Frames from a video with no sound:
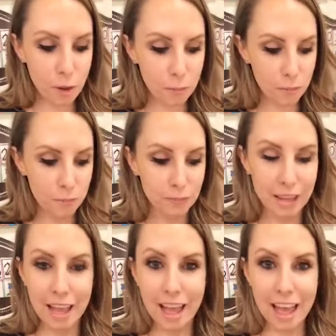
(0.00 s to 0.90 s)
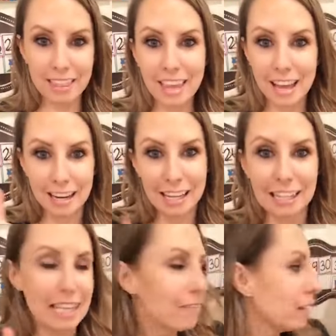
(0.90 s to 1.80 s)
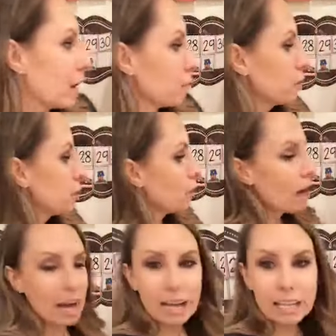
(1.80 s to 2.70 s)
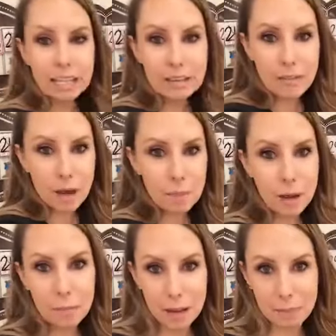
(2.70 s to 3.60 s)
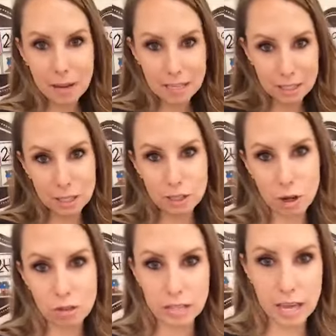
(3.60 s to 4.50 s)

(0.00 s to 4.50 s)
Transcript: Oh, and then leave it up. So I leave up my message all